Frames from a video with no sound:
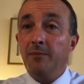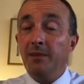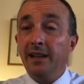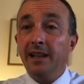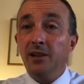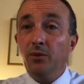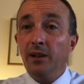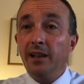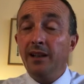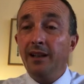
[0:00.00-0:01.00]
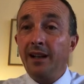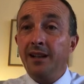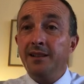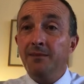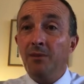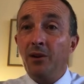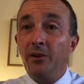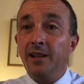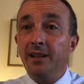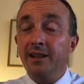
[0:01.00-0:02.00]
Equally, Andy
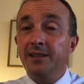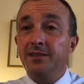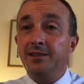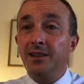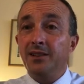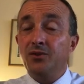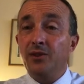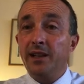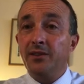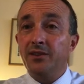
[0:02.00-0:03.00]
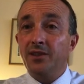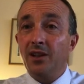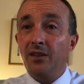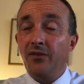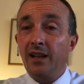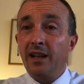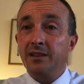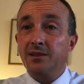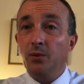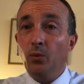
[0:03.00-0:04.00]
Murray is treading the turf
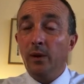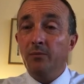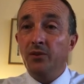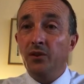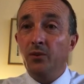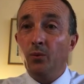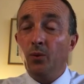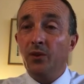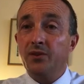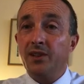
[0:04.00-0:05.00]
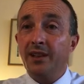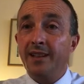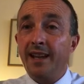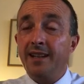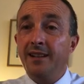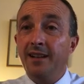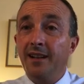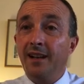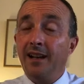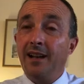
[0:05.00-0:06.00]
at Wimbledon once again.
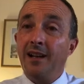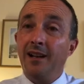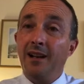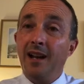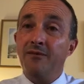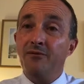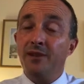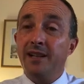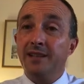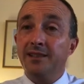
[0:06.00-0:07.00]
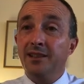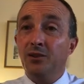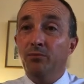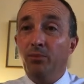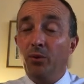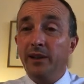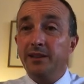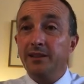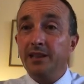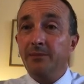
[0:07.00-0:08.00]
Every single
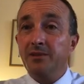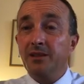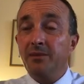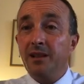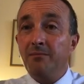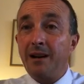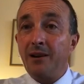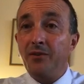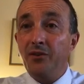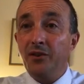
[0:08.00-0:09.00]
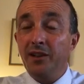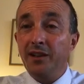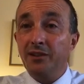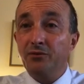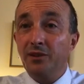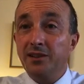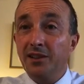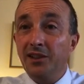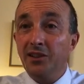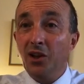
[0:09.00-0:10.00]
point seems to be a marathon and
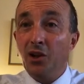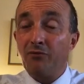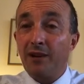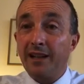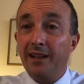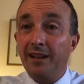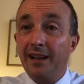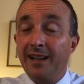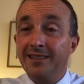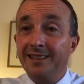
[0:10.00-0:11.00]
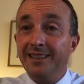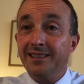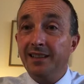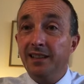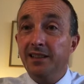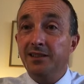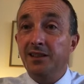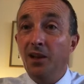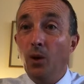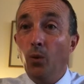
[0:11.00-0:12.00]
increasingly nerve-wracking, as is his
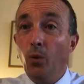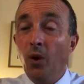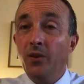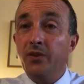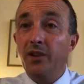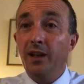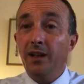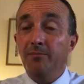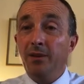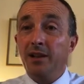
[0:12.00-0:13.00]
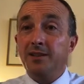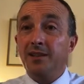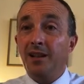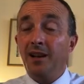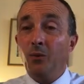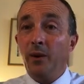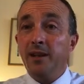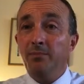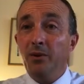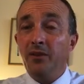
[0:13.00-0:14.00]
wont. But when
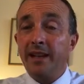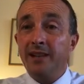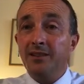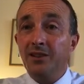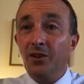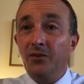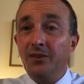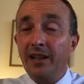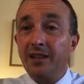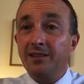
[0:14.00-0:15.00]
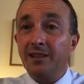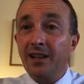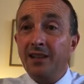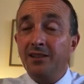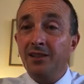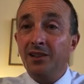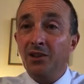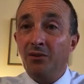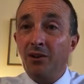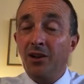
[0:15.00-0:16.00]
you put that into context against the
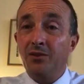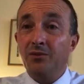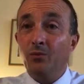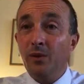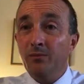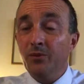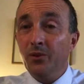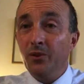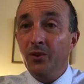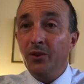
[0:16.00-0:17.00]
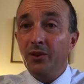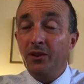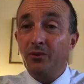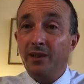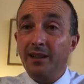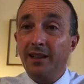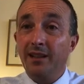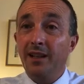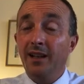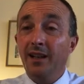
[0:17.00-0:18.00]
Euros and Wimbledon and the
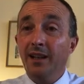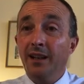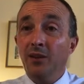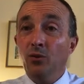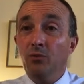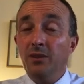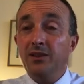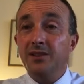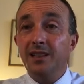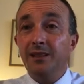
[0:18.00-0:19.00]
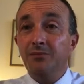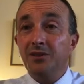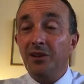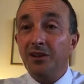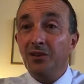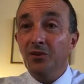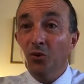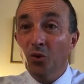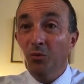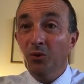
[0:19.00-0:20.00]
cricket, it almost seems like a
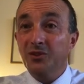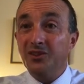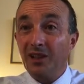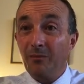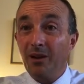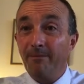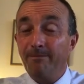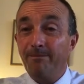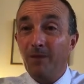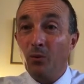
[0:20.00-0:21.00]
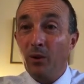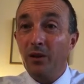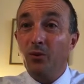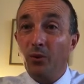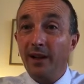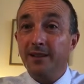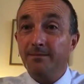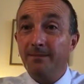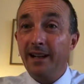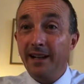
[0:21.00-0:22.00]
normal summer. Well, quite,
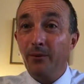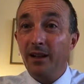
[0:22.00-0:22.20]
anyway.